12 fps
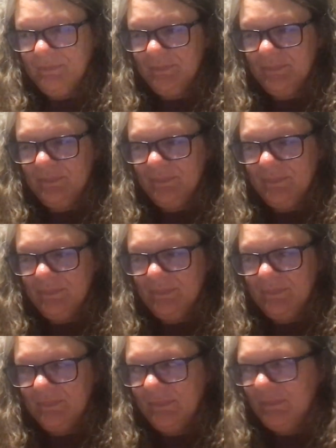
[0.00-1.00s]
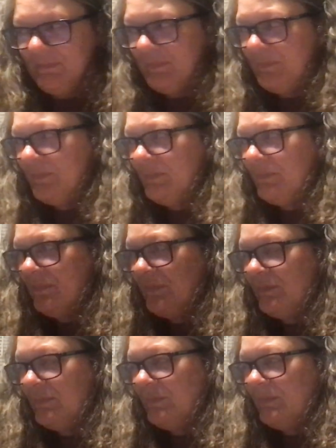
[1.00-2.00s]

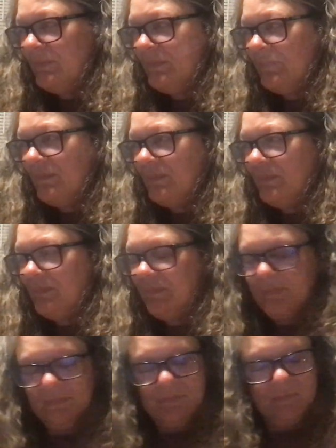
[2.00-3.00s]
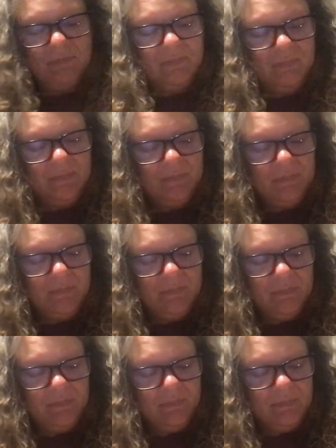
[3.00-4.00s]

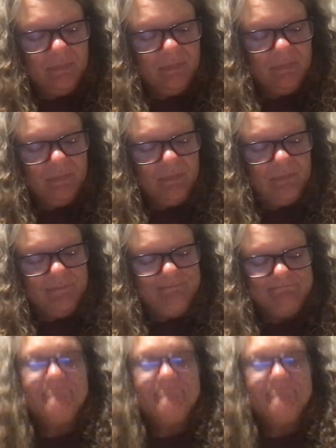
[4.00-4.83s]
(silence)